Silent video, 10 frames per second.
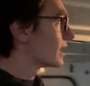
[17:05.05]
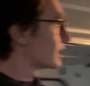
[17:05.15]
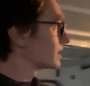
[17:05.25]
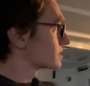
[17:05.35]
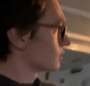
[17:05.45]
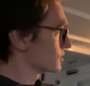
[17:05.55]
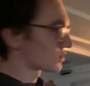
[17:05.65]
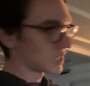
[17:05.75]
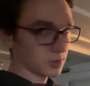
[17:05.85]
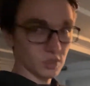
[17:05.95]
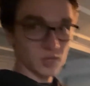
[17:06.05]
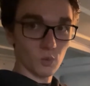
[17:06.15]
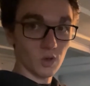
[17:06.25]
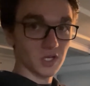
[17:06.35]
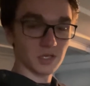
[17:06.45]
It's also got only
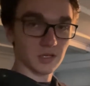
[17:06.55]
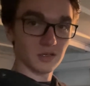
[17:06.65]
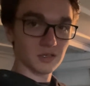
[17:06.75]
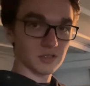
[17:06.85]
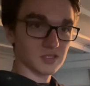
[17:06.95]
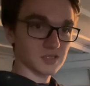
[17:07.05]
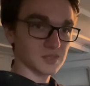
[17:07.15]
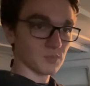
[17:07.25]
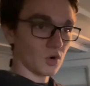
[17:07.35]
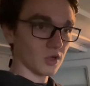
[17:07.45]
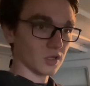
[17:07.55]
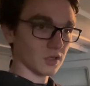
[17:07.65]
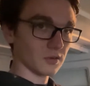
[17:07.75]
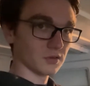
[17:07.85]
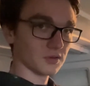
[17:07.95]
one small,
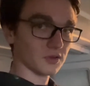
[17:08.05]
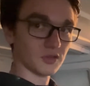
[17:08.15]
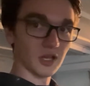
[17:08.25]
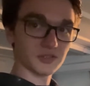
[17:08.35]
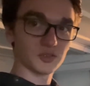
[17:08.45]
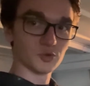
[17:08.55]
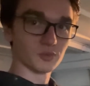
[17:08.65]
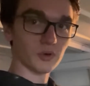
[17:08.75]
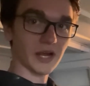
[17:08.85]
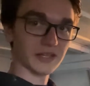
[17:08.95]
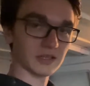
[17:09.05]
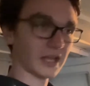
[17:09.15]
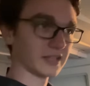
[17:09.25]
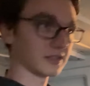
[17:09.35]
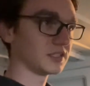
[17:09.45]
not too bright
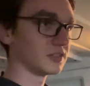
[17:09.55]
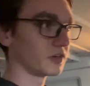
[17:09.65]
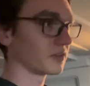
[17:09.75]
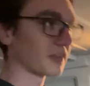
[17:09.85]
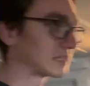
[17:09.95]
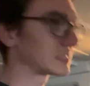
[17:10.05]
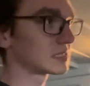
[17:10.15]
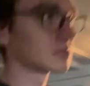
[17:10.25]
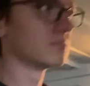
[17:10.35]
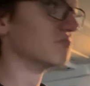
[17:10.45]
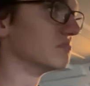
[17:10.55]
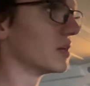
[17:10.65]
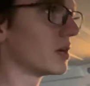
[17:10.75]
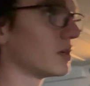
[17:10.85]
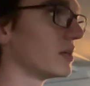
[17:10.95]
light in here. That's
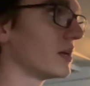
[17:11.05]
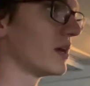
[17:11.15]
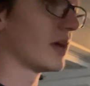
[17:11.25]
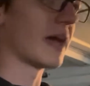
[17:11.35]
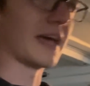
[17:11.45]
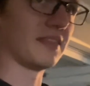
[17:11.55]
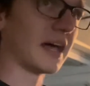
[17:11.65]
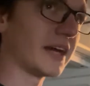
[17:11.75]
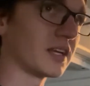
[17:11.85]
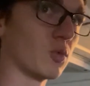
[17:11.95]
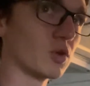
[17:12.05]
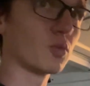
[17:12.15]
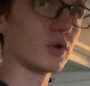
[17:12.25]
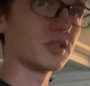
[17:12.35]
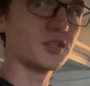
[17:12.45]
meh. At night I wouldn't
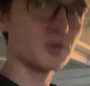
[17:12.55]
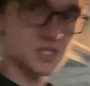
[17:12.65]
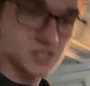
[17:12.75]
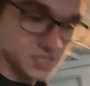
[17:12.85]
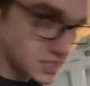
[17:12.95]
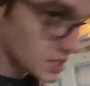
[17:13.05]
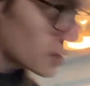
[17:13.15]
want to use this.